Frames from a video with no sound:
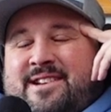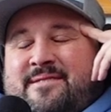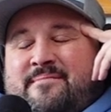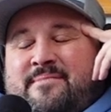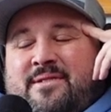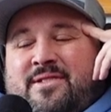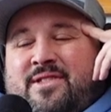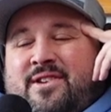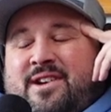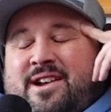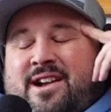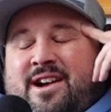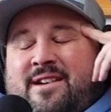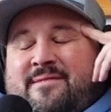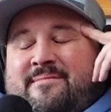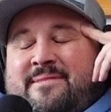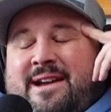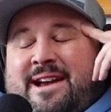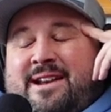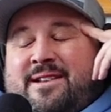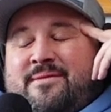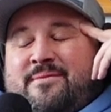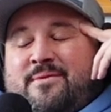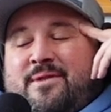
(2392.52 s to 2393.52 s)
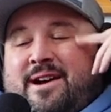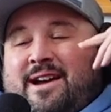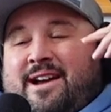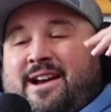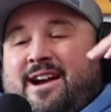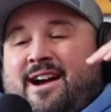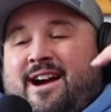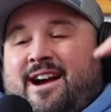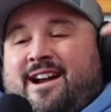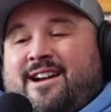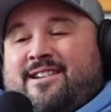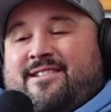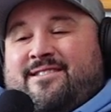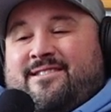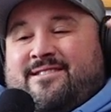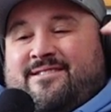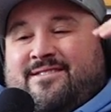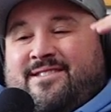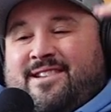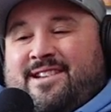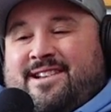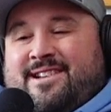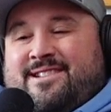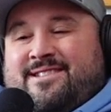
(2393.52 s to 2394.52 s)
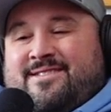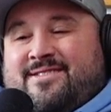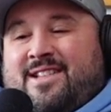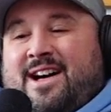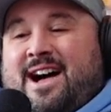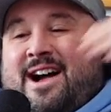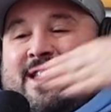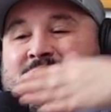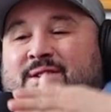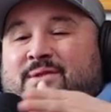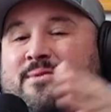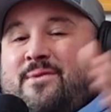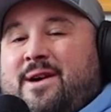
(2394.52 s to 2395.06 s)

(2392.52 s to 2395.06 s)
but like I made it way harder, like logger